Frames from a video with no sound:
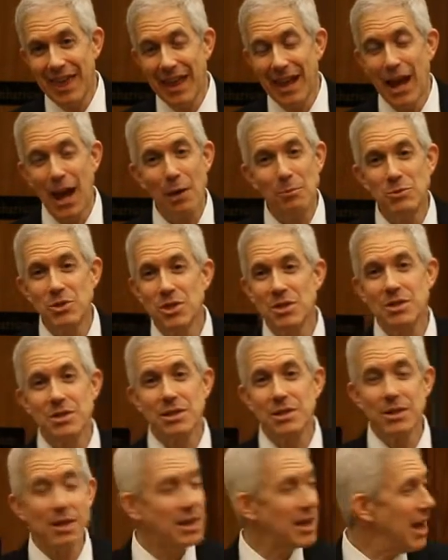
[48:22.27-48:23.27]
And I'm just,
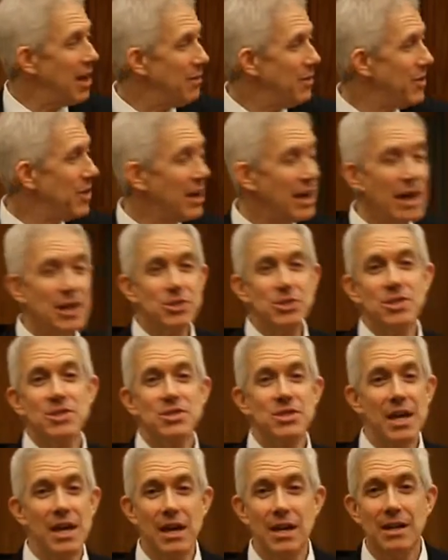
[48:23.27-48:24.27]
look, everything I
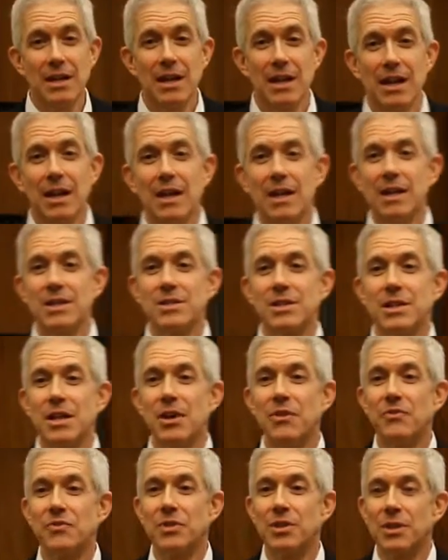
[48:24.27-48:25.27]
just said is
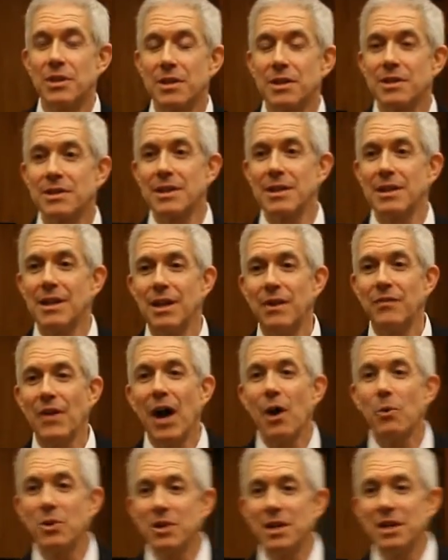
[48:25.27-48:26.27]
enough to if
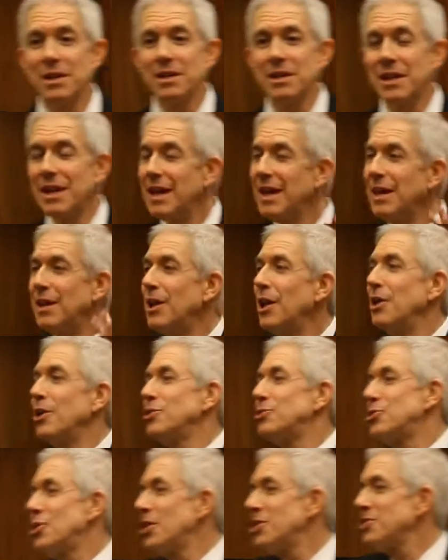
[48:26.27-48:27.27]
I were in
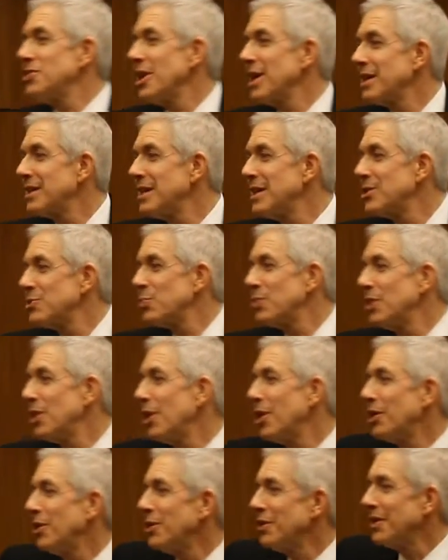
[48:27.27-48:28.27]
a church like this where
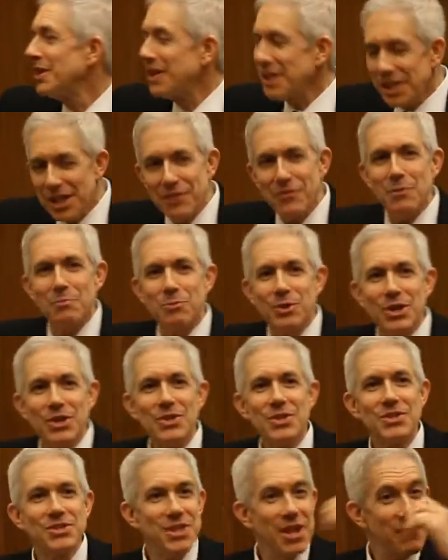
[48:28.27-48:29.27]
y'all don't live and
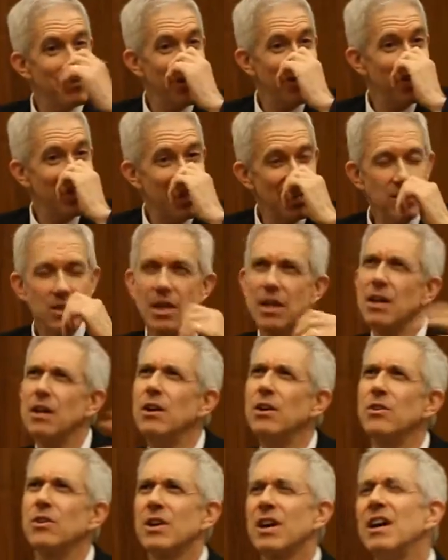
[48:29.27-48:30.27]
breathe this stuff every day, it's like,
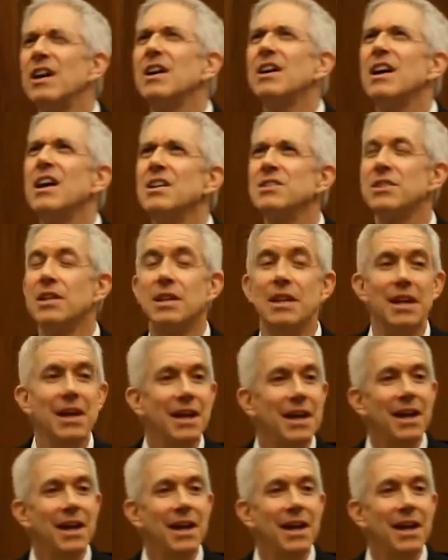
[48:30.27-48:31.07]
oh, okay, Augustine.